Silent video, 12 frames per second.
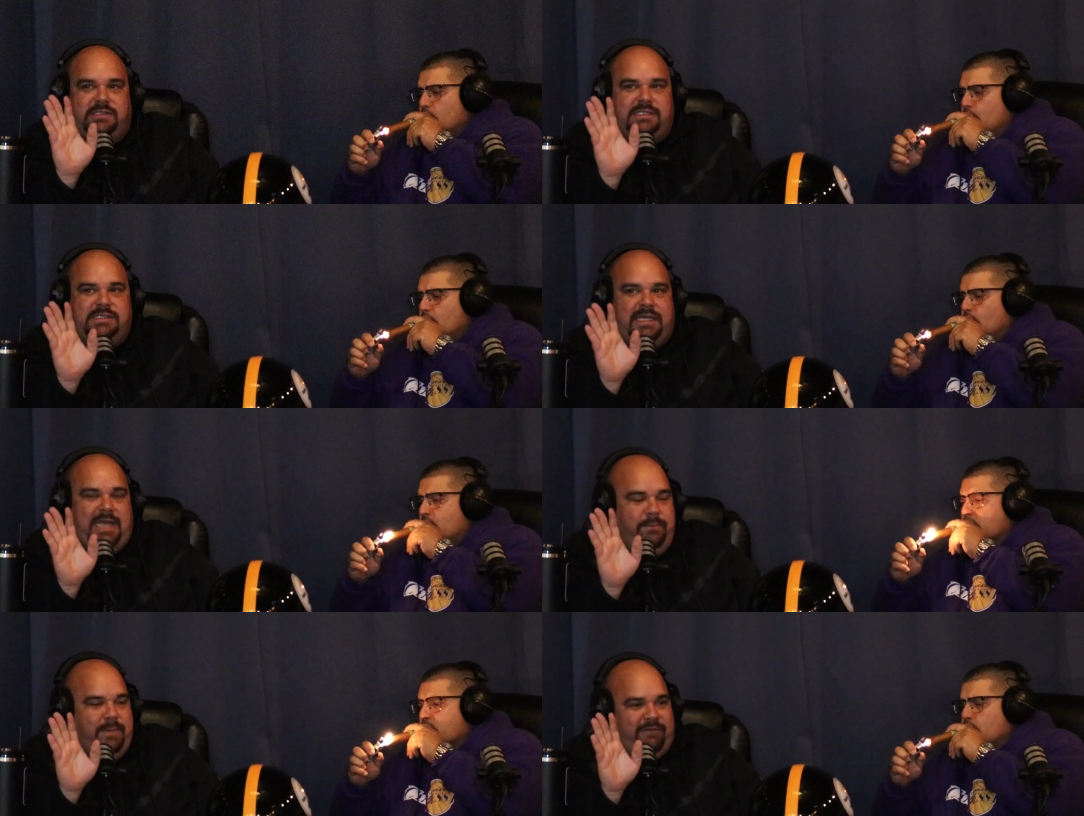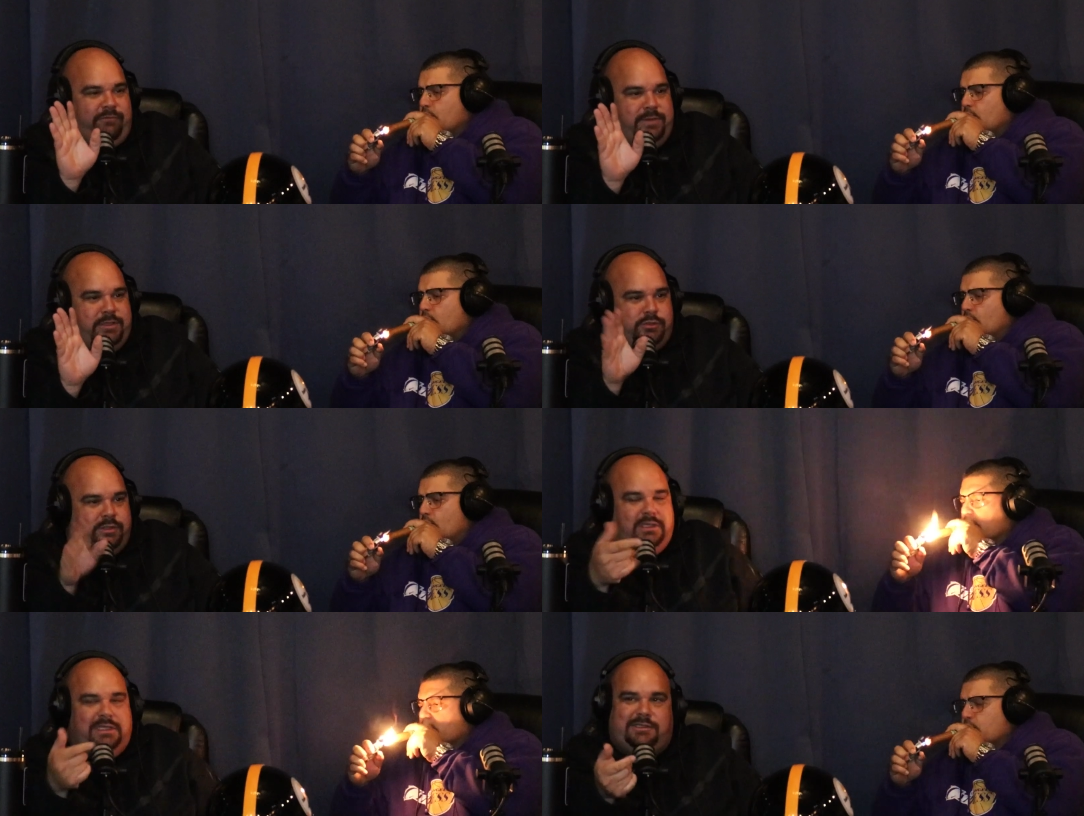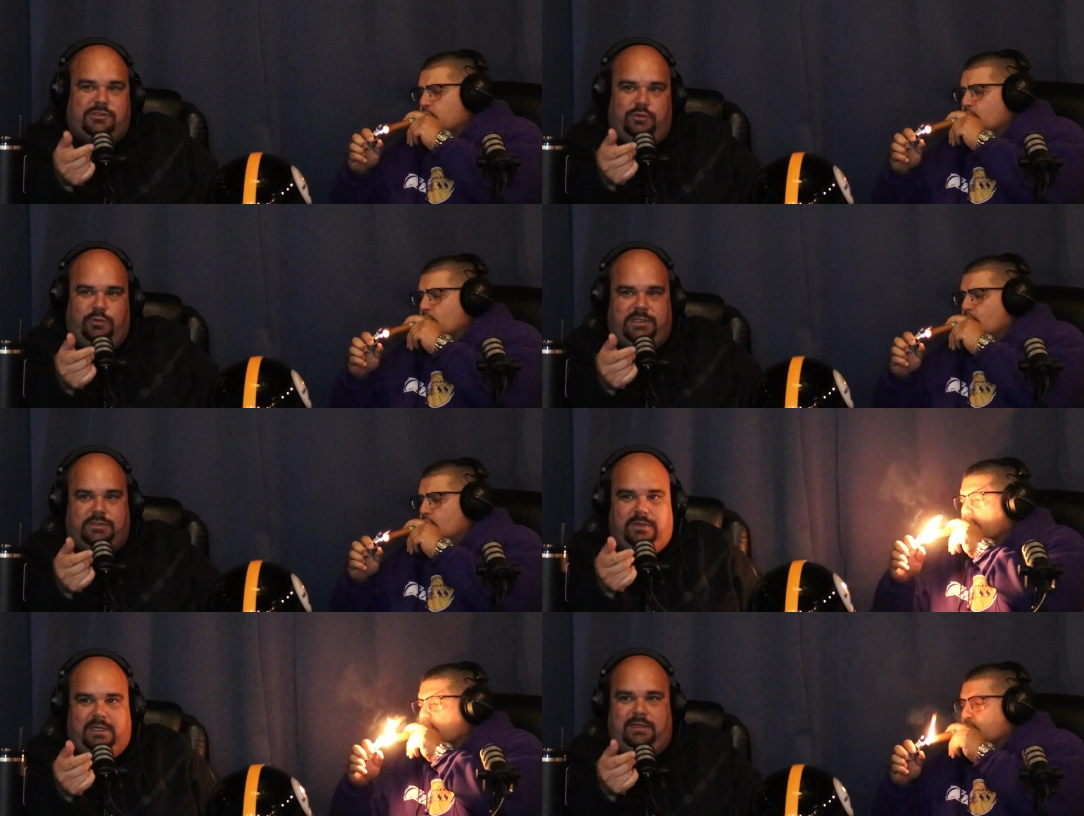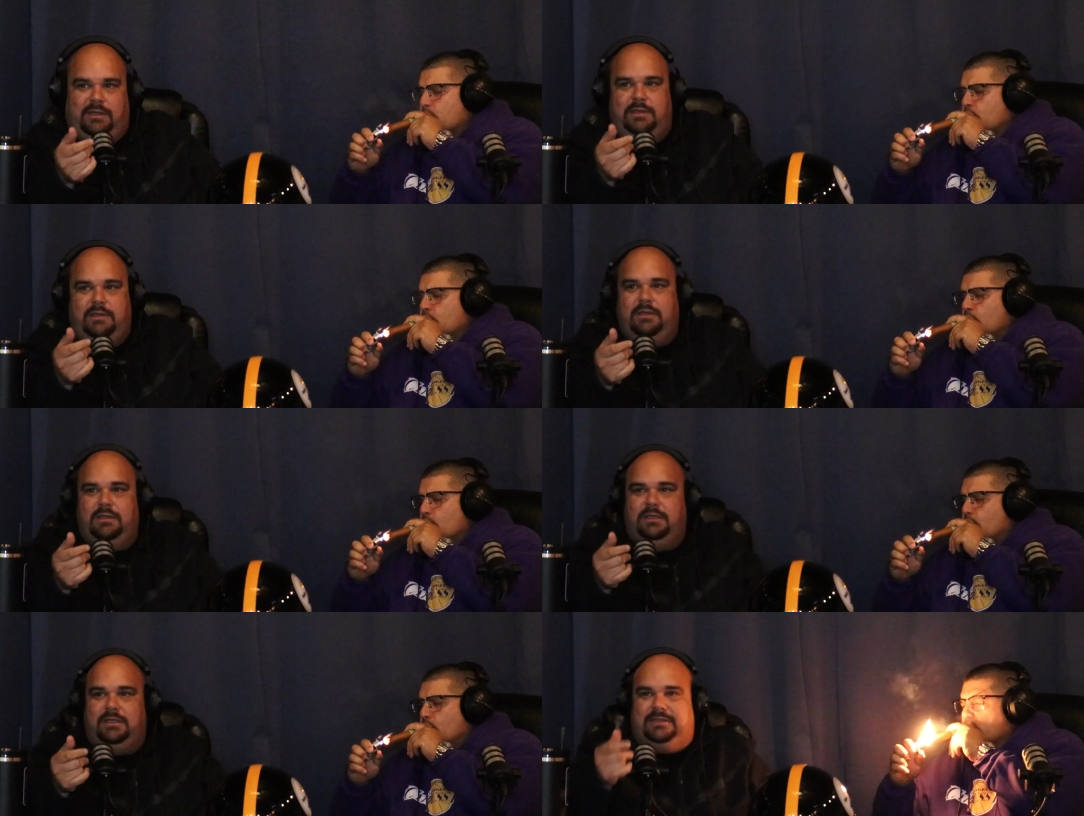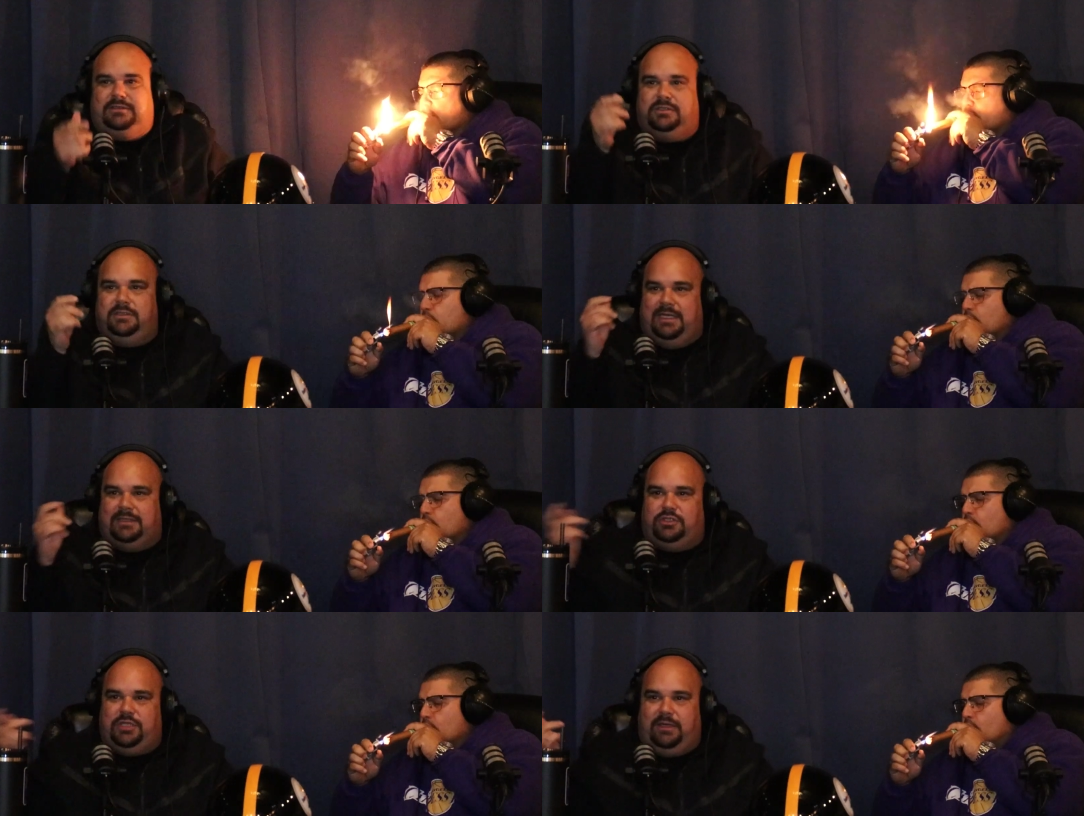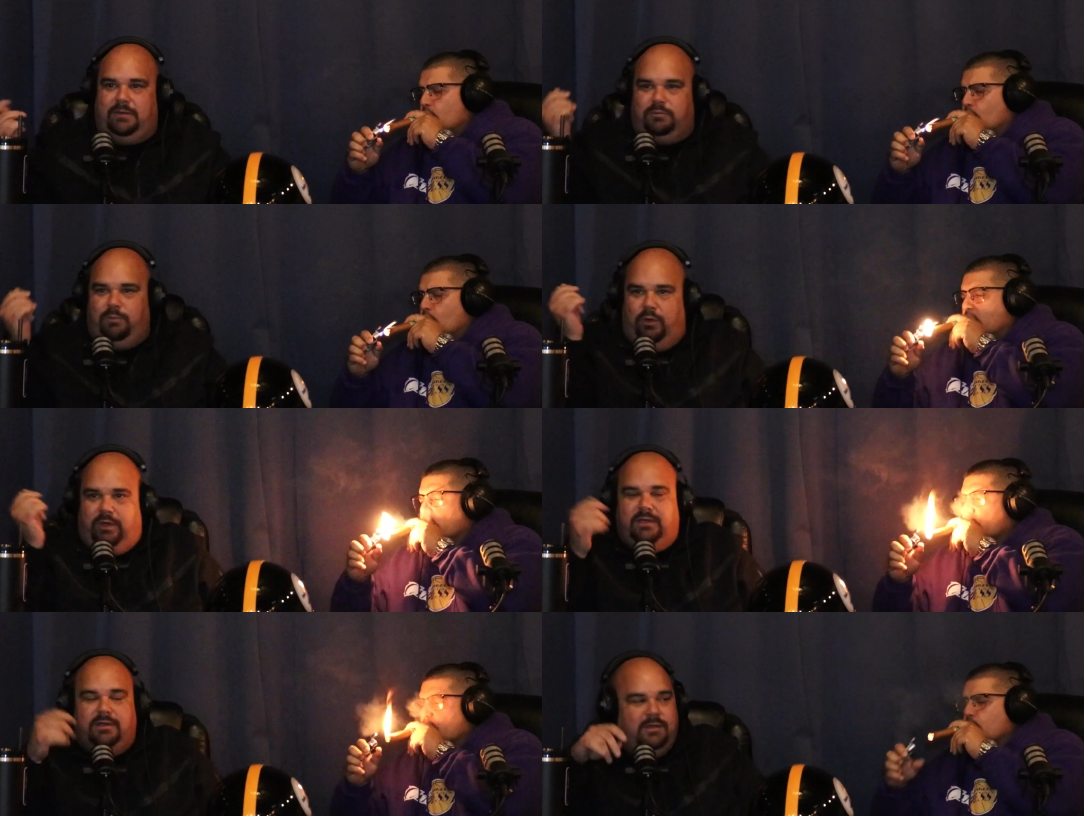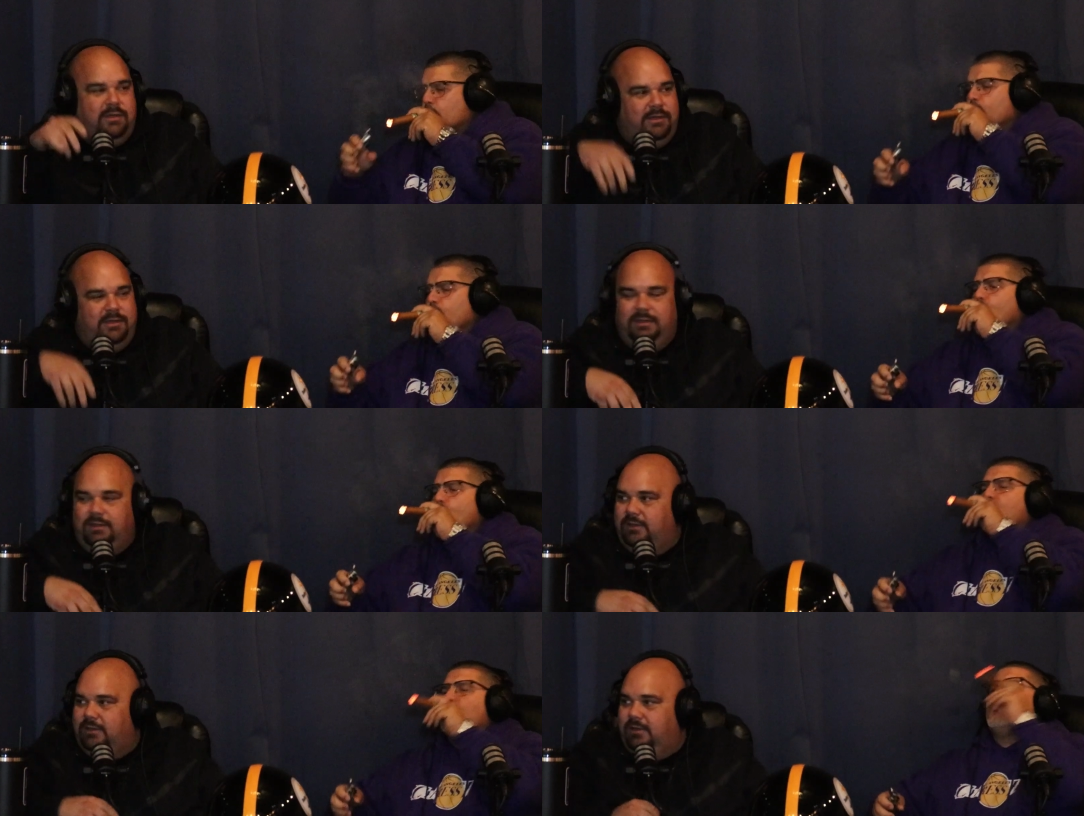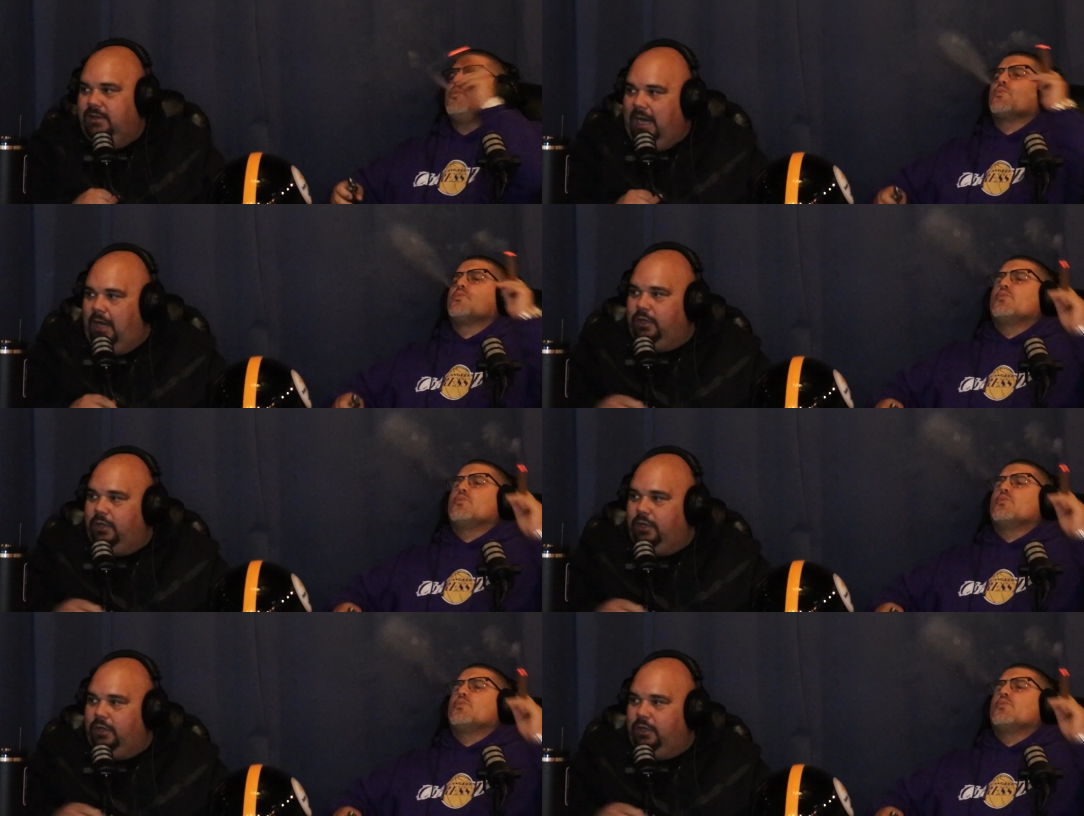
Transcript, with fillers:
Speaker 1: came back from injury the last two weeks, right? That's that's Jacob's boy. That's right. How good